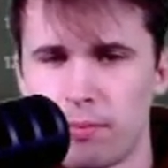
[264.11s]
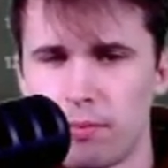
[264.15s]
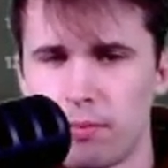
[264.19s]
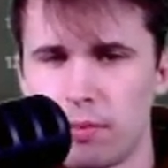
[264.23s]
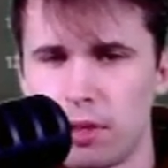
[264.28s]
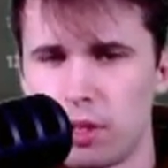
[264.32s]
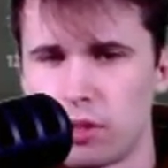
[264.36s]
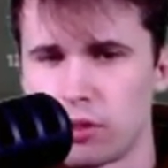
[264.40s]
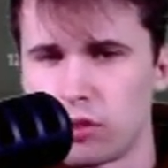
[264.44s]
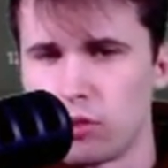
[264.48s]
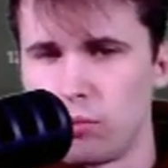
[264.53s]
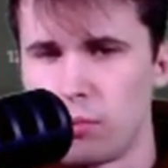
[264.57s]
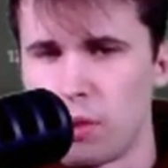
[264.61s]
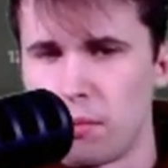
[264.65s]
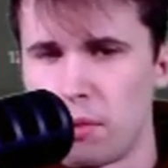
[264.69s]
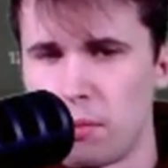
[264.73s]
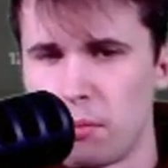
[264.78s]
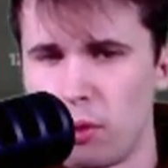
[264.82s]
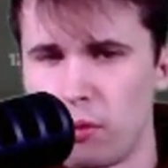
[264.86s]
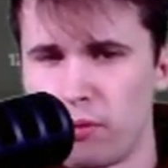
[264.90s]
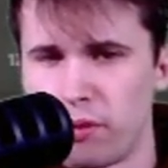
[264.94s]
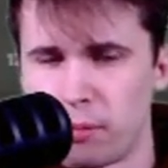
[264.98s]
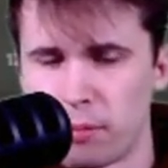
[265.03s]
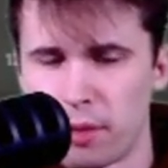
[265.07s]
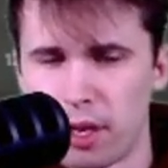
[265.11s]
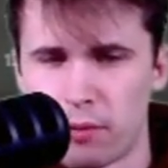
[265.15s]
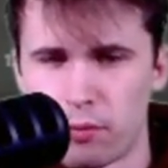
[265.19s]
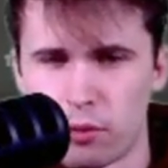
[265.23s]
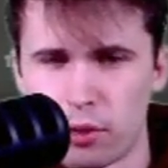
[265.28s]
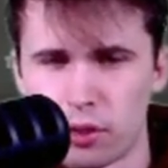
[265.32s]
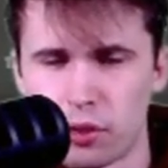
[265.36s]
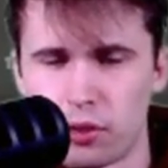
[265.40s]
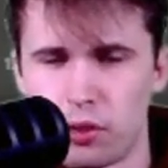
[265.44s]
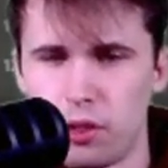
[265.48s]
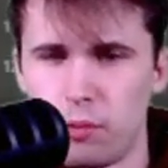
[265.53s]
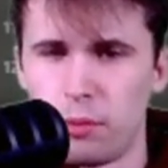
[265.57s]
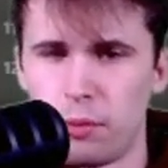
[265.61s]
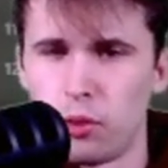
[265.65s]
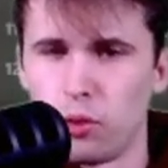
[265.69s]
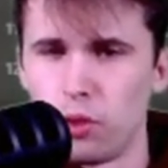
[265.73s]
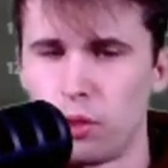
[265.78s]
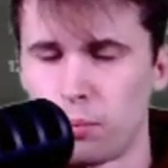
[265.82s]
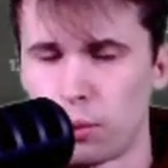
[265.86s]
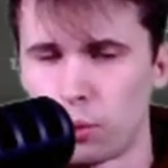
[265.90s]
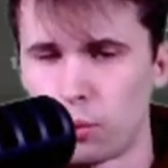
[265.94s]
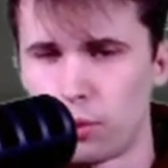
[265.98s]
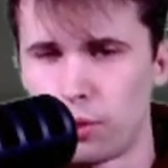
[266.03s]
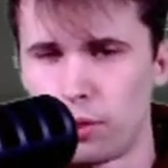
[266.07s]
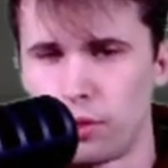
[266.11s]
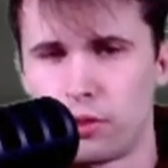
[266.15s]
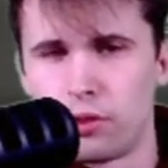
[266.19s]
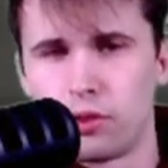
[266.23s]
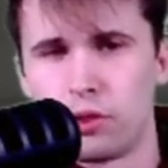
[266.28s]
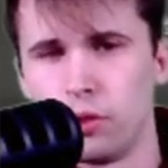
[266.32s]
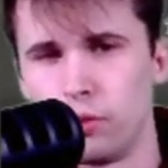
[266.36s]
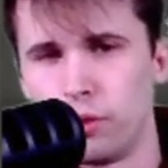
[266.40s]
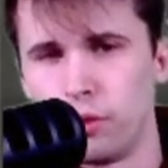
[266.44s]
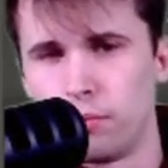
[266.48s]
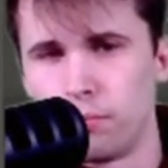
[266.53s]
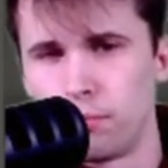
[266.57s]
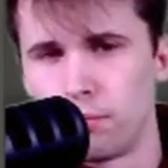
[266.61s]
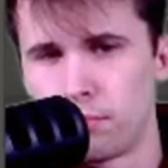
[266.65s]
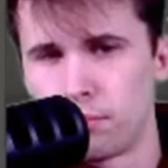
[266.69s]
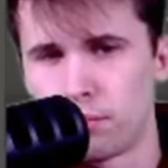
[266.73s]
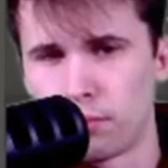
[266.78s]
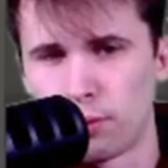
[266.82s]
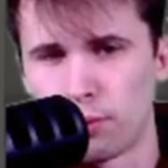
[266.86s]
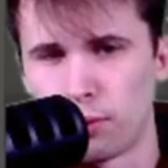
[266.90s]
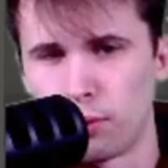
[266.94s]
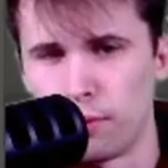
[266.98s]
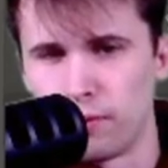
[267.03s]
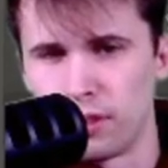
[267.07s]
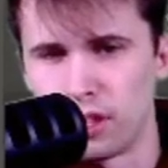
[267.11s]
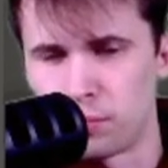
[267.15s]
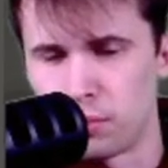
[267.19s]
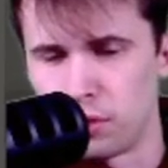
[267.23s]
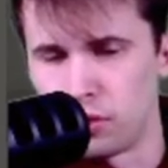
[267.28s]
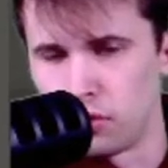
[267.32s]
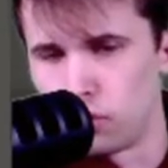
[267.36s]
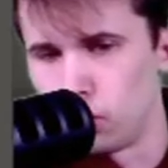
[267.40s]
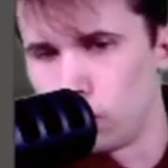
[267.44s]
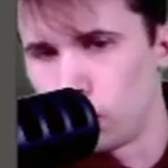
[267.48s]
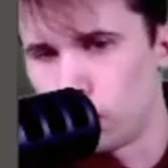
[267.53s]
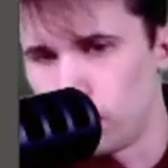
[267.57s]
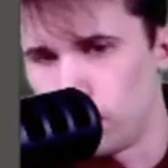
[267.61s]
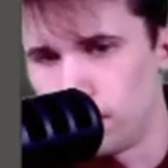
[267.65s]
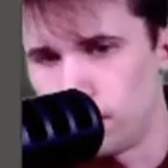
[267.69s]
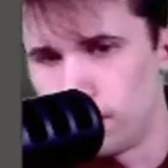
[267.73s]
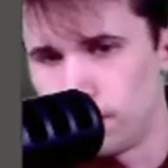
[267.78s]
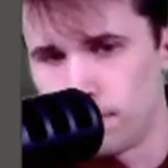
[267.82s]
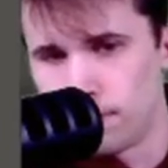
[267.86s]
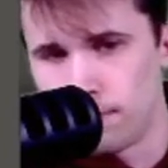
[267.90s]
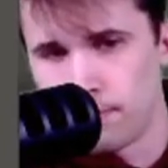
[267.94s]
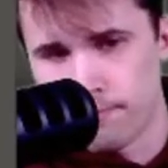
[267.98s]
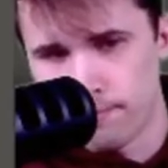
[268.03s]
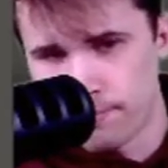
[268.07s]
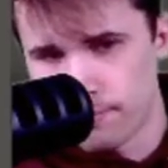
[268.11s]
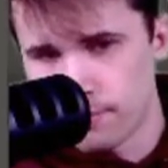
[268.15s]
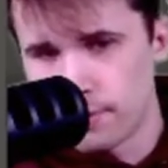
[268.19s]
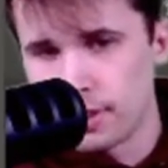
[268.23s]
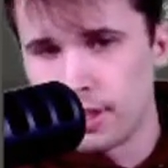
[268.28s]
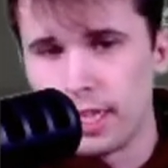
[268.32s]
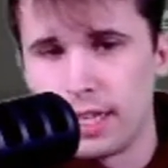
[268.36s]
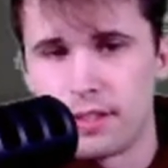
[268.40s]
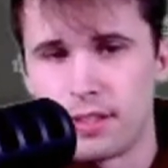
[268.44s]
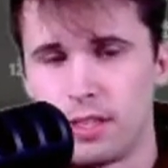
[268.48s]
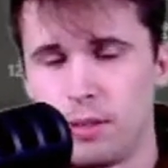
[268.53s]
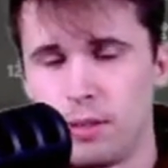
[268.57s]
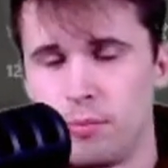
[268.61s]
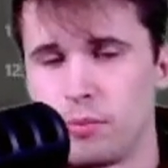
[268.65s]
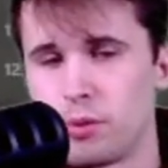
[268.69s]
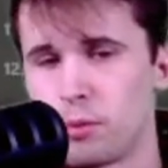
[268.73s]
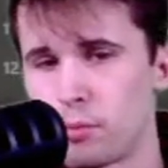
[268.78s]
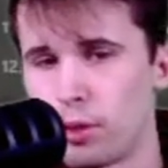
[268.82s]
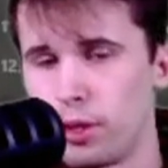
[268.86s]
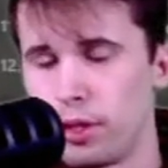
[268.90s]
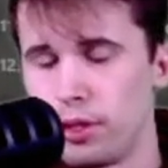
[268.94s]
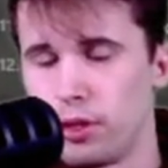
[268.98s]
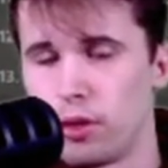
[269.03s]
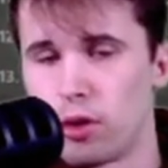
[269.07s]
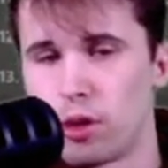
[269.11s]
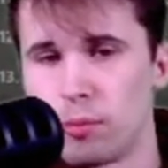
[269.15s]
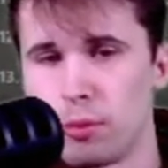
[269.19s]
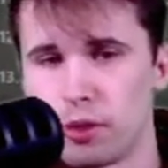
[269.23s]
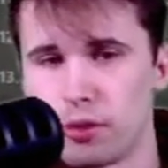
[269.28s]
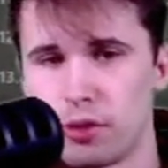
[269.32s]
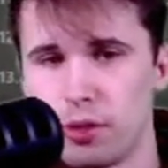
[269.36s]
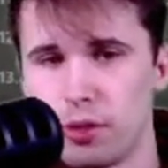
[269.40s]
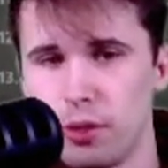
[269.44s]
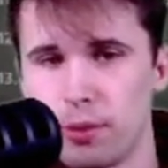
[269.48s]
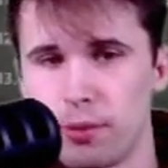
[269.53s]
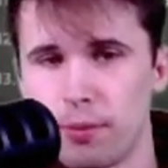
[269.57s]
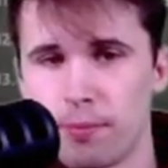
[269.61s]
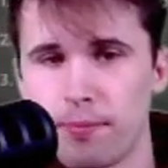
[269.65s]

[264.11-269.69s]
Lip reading: Also maybe moving my rook to the middle of the board to improve its position. That seems pretty normal too.